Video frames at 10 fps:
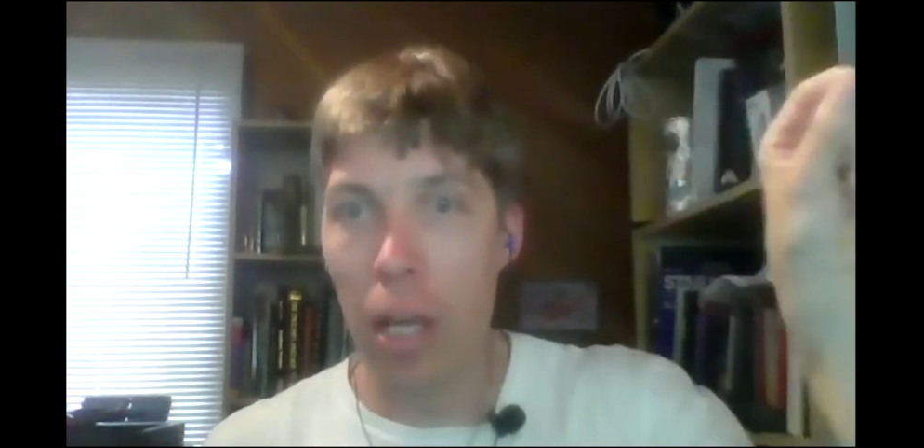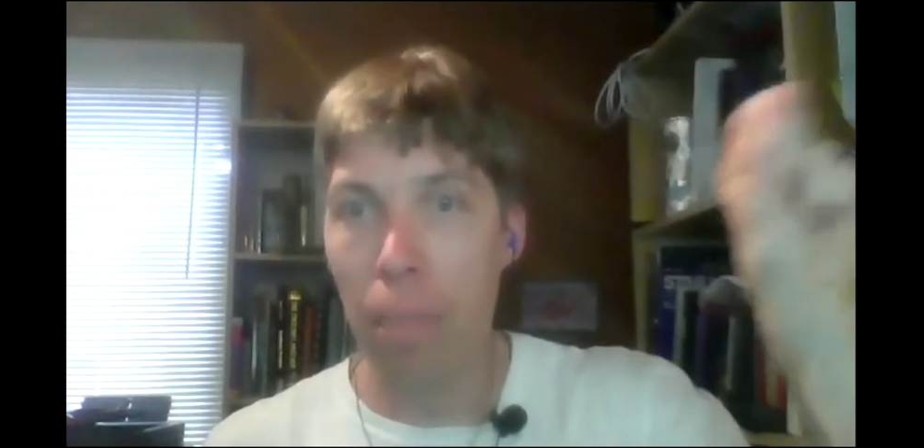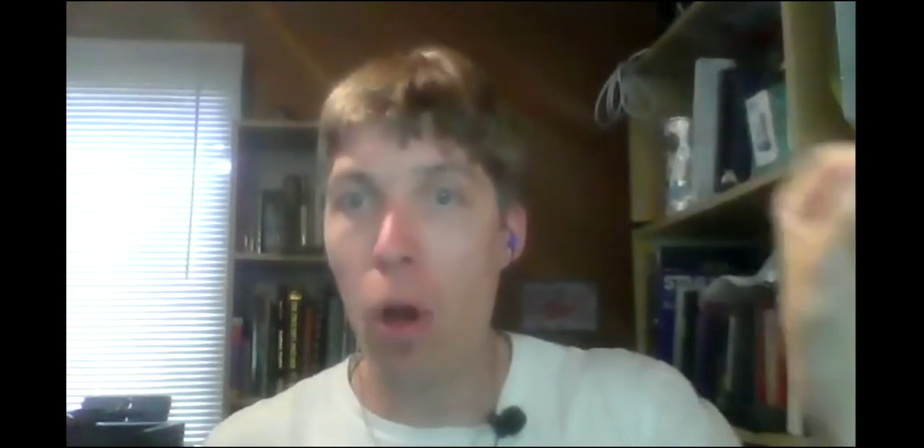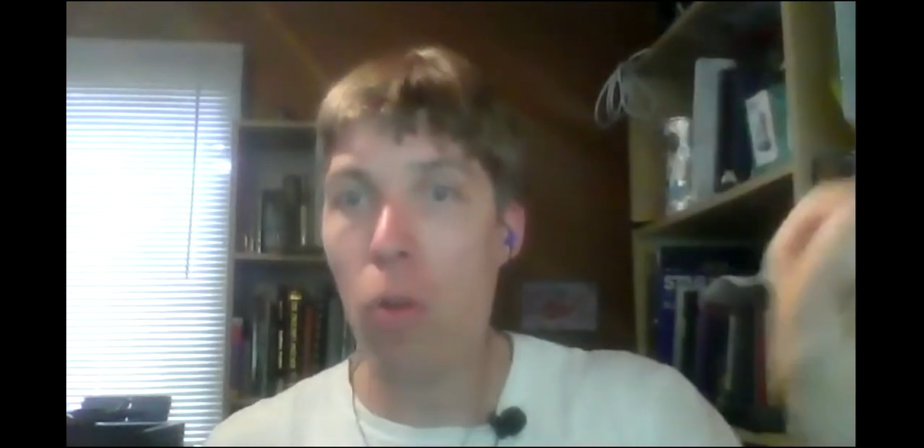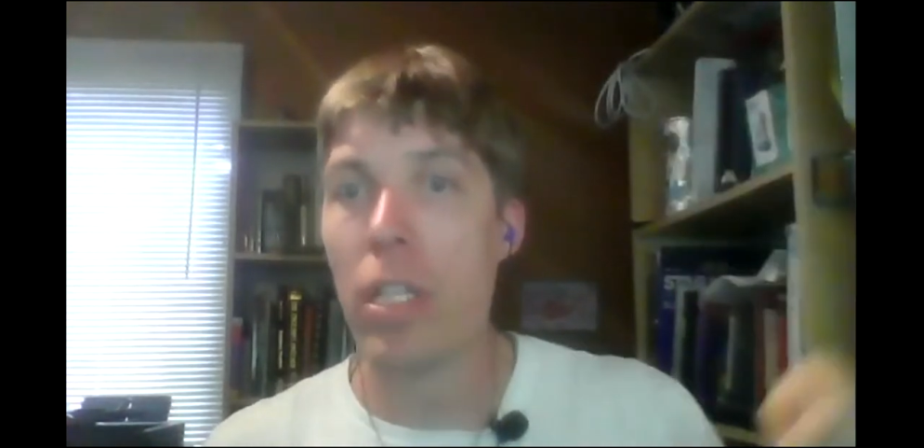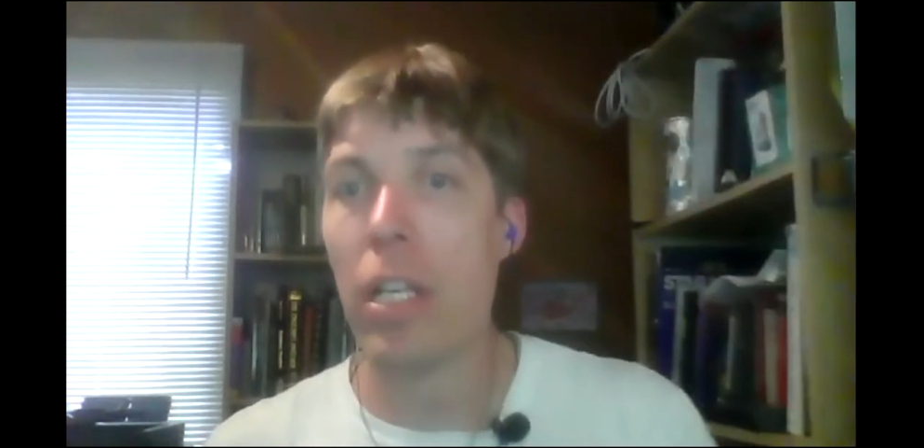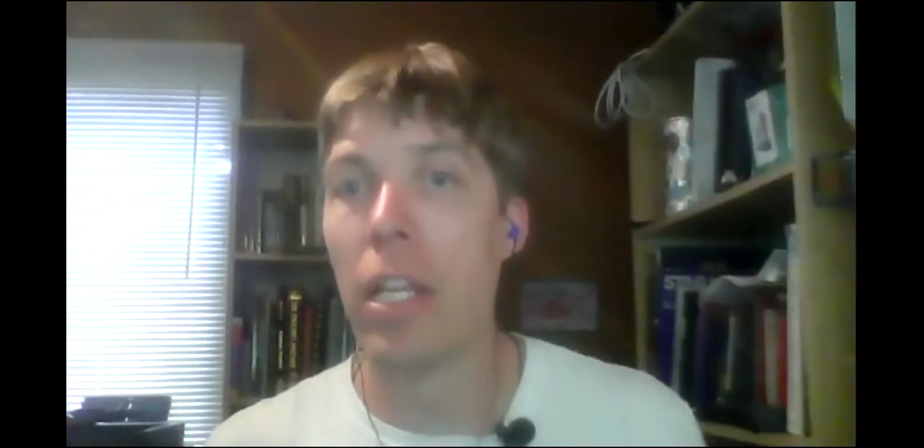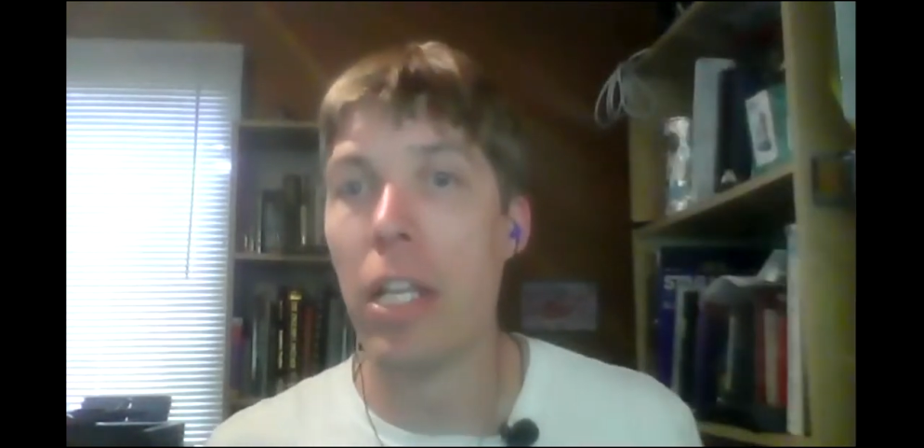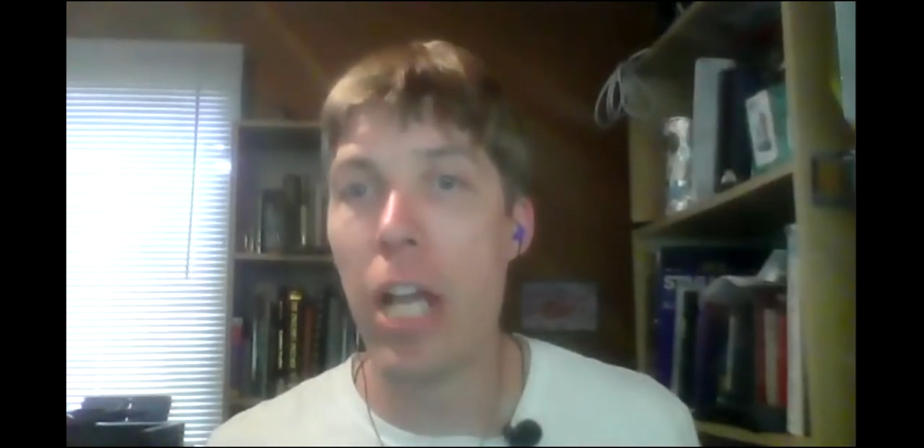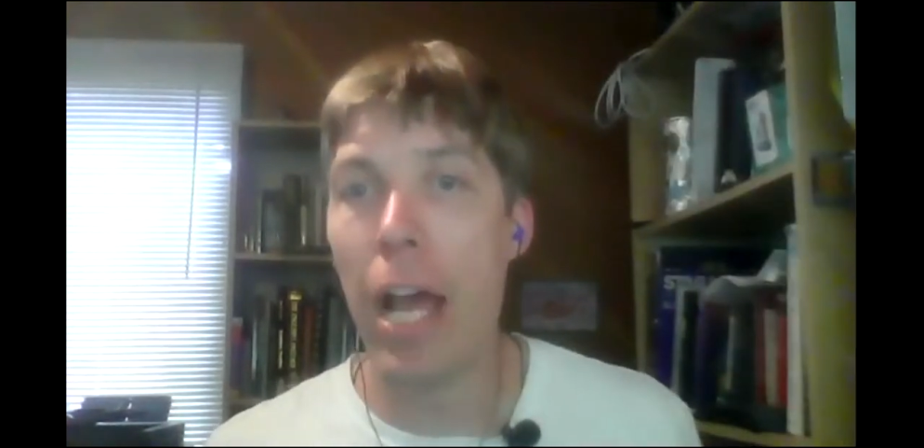they'll post it
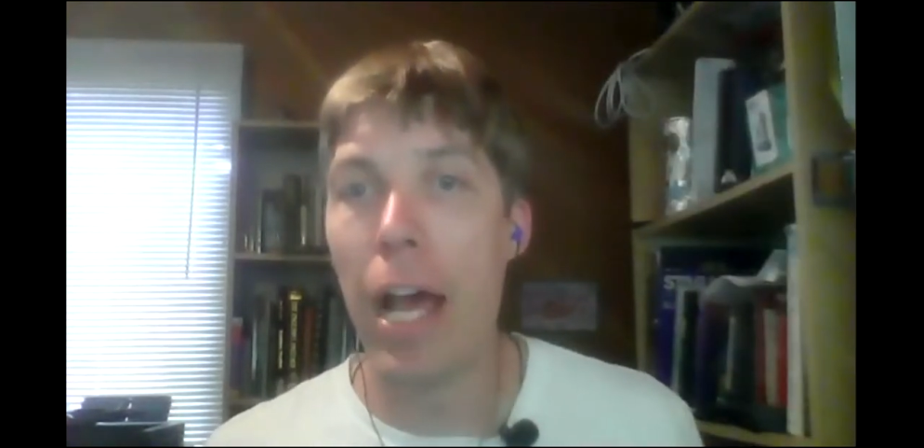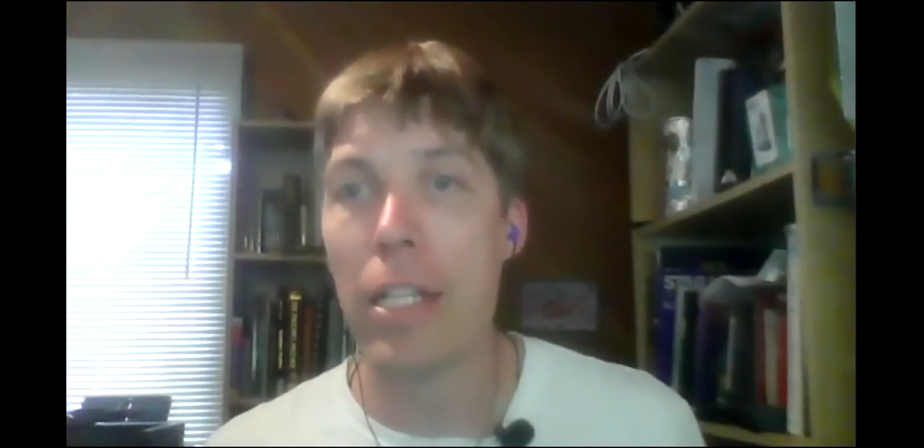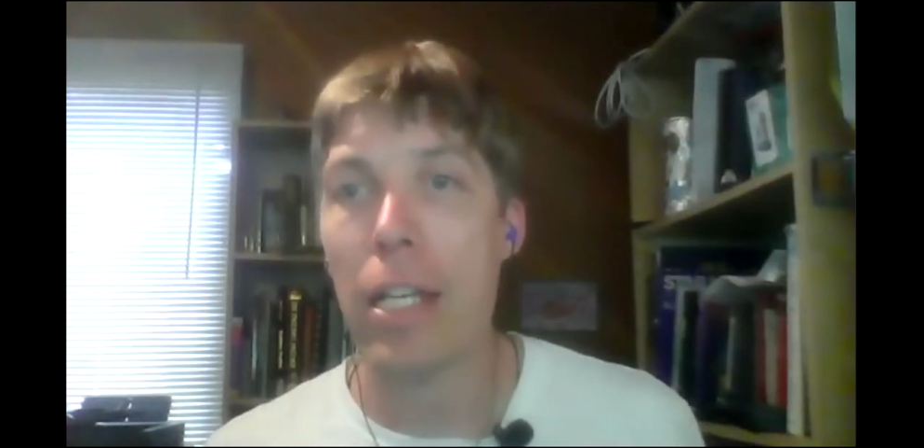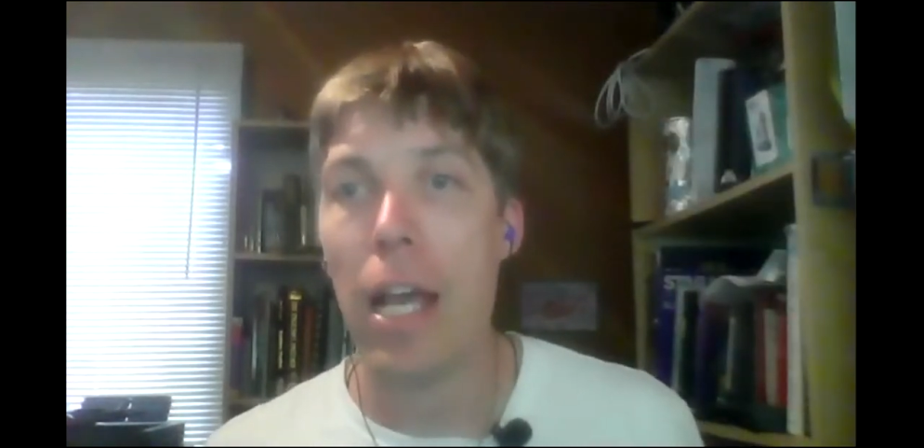in the chat.